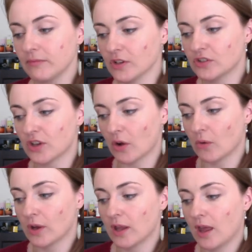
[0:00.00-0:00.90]
So
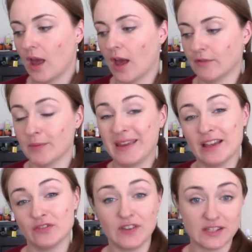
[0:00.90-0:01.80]
for me, a
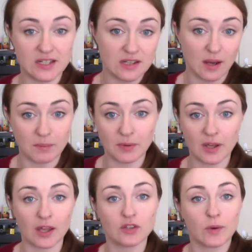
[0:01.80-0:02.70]
fitted type
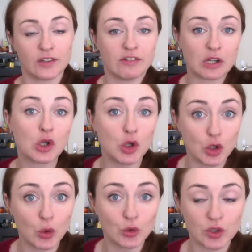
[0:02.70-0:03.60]
sweater, it
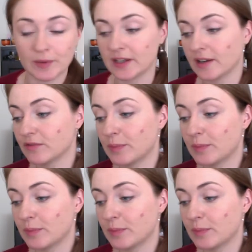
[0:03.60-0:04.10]
could also be enough.